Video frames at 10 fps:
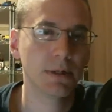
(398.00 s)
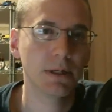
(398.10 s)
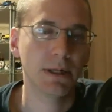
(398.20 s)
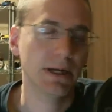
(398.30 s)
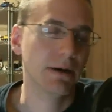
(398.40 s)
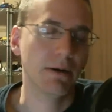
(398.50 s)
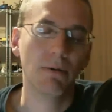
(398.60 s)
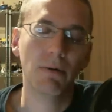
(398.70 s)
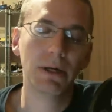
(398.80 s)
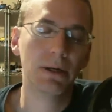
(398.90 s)
I don't know
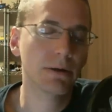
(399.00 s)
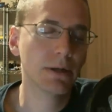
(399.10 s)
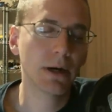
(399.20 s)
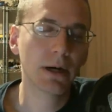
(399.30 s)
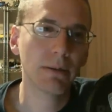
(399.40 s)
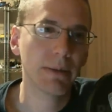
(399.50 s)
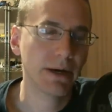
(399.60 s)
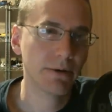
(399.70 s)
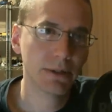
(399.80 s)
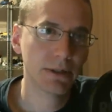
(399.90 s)
what you're talking
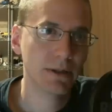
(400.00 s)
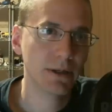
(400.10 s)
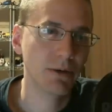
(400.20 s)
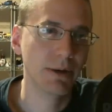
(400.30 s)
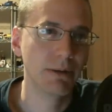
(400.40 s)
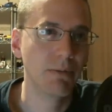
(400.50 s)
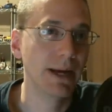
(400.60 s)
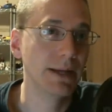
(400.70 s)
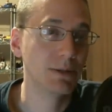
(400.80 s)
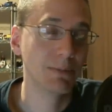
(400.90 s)
about. You read
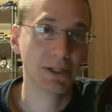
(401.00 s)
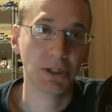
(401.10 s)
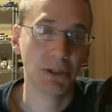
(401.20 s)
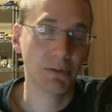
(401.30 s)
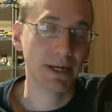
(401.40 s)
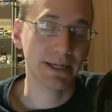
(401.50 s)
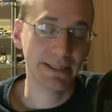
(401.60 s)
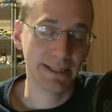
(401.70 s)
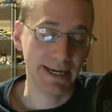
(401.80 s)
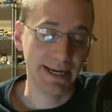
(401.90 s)
way too much into what I
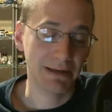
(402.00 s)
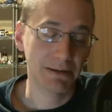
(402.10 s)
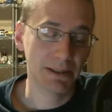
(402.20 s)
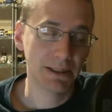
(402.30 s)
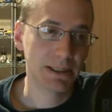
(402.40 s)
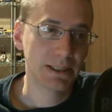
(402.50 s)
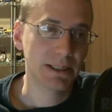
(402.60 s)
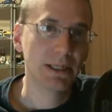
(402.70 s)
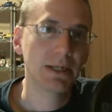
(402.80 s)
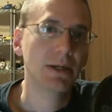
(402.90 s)
say.
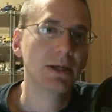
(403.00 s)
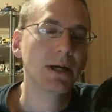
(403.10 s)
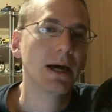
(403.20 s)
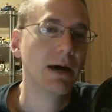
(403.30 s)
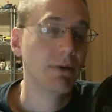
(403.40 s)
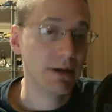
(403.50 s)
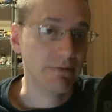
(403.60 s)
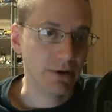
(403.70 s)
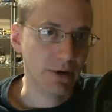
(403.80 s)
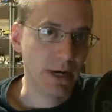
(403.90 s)

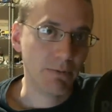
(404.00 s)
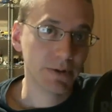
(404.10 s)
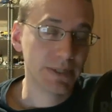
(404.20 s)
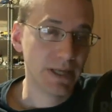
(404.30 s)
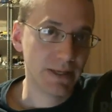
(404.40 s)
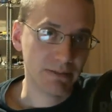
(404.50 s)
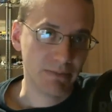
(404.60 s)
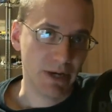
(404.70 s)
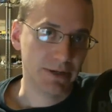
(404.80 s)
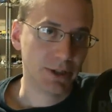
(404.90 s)
However, I will say this
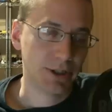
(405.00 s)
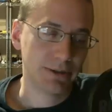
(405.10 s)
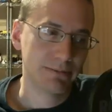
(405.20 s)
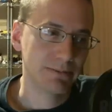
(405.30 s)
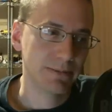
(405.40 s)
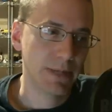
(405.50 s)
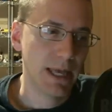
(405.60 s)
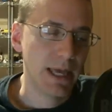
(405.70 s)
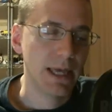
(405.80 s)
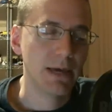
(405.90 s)
much.
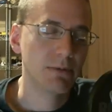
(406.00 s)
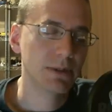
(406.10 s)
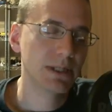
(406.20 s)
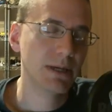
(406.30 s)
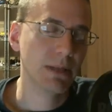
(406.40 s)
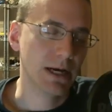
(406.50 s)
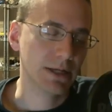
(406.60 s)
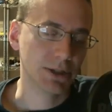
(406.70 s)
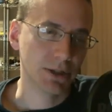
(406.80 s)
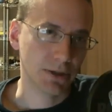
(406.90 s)
It would seem
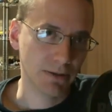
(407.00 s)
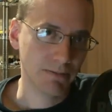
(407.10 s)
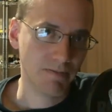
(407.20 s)
logical